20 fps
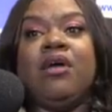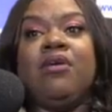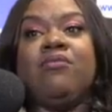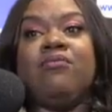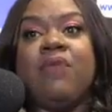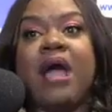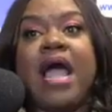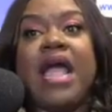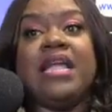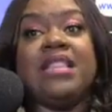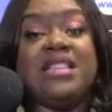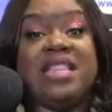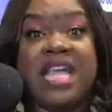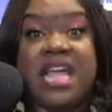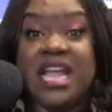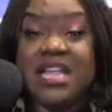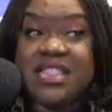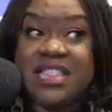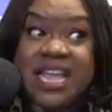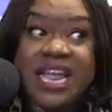right.
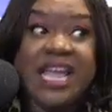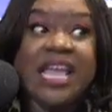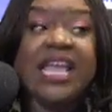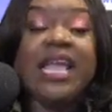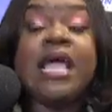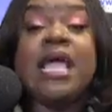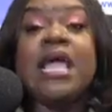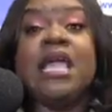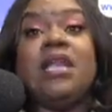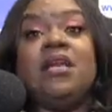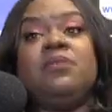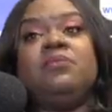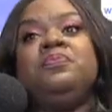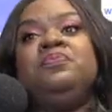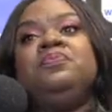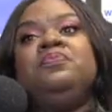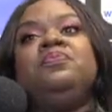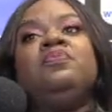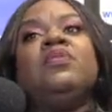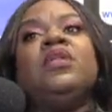They're it.
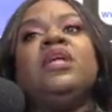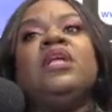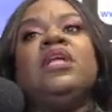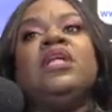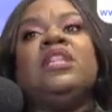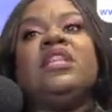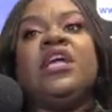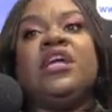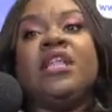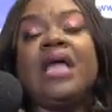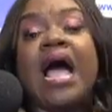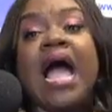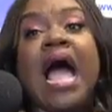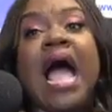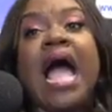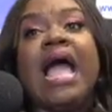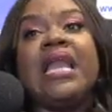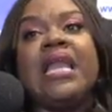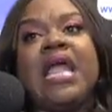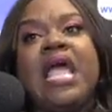They're the
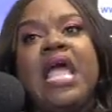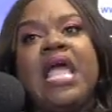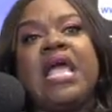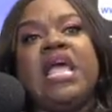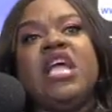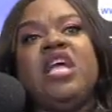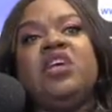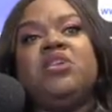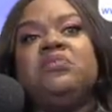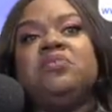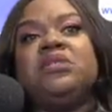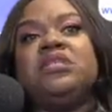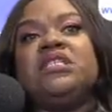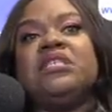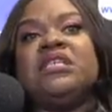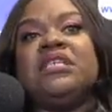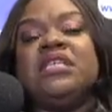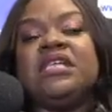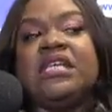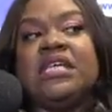hot names.
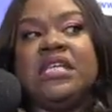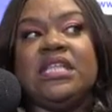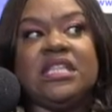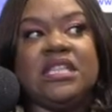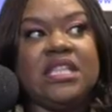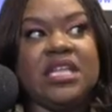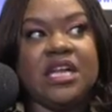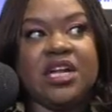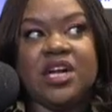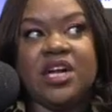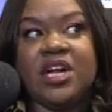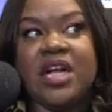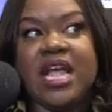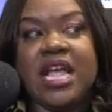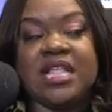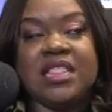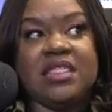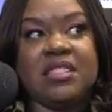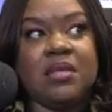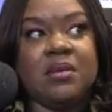They're
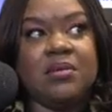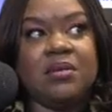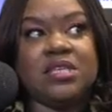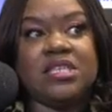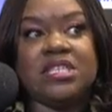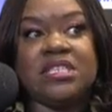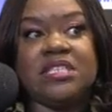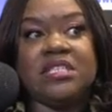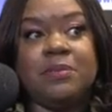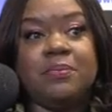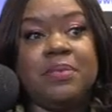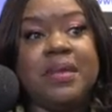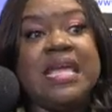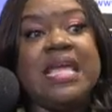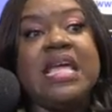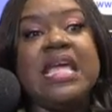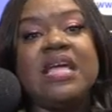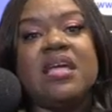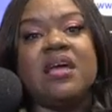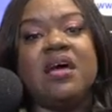at the
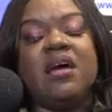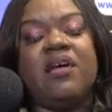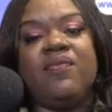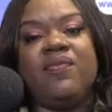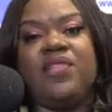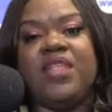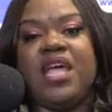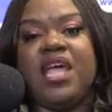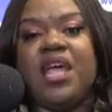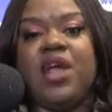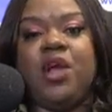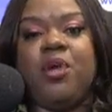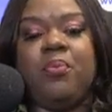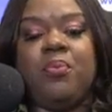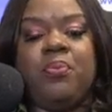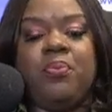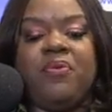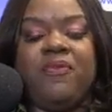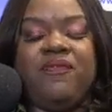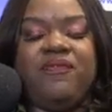peak of their
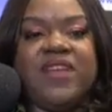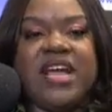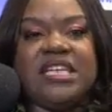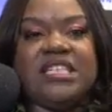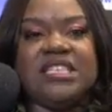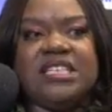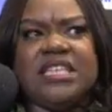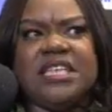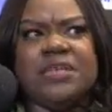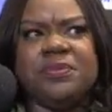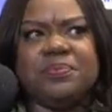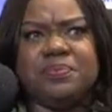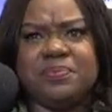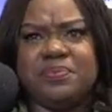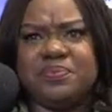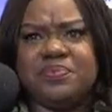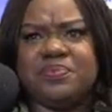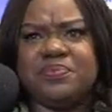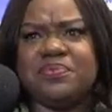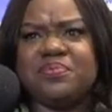profession,
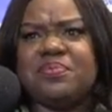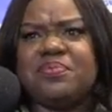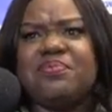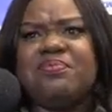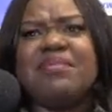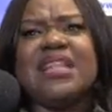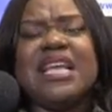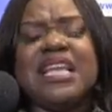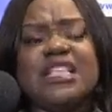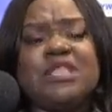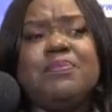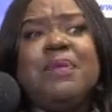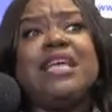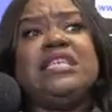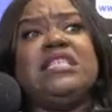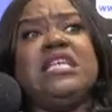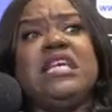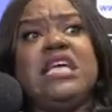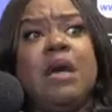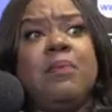
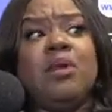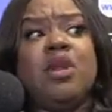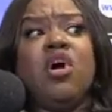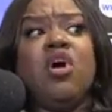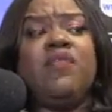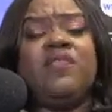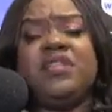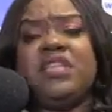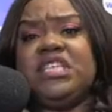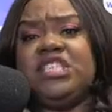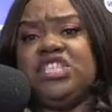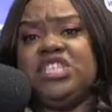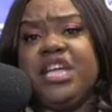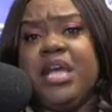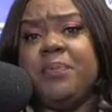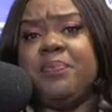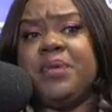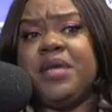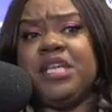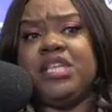especially coming off of this
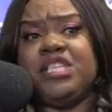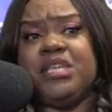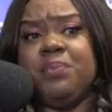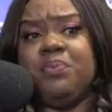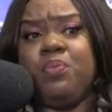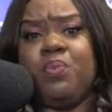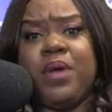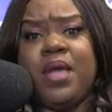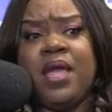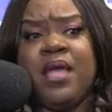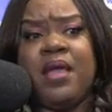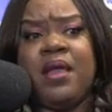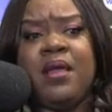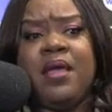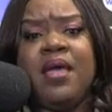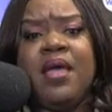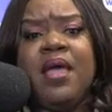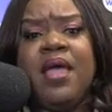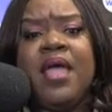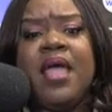championship win.
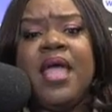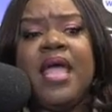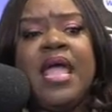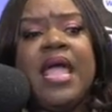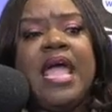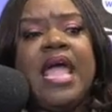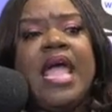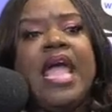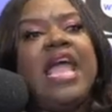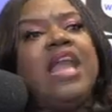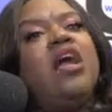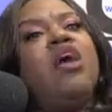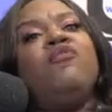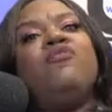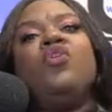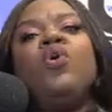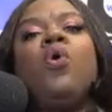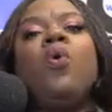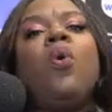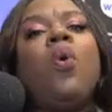And
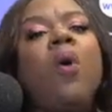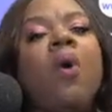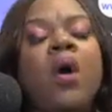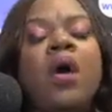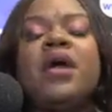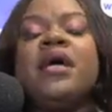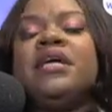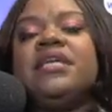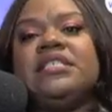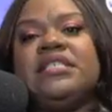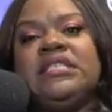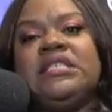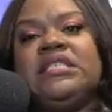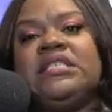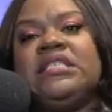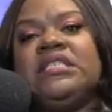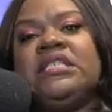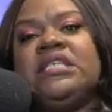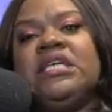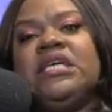of
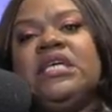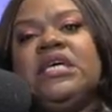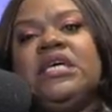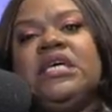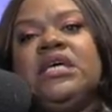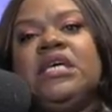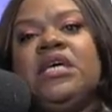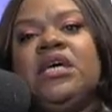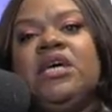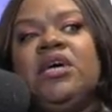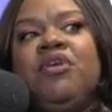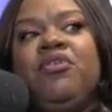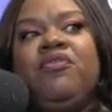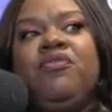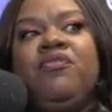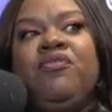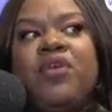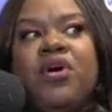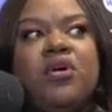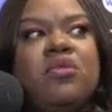course,
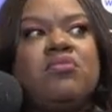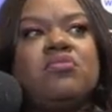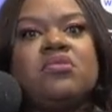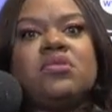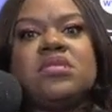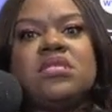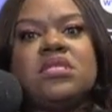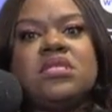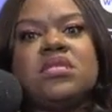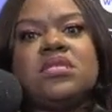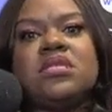folks